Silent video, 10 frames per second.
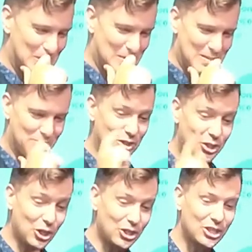But
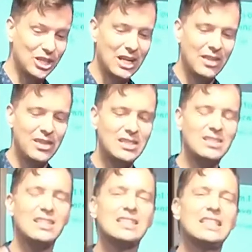church, this is a
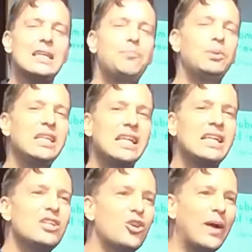deeply
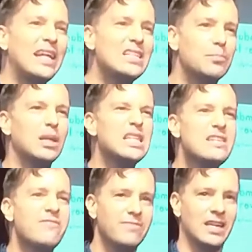ingrained belief
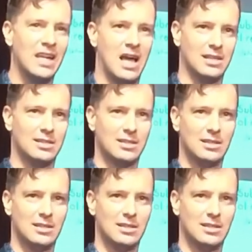in us.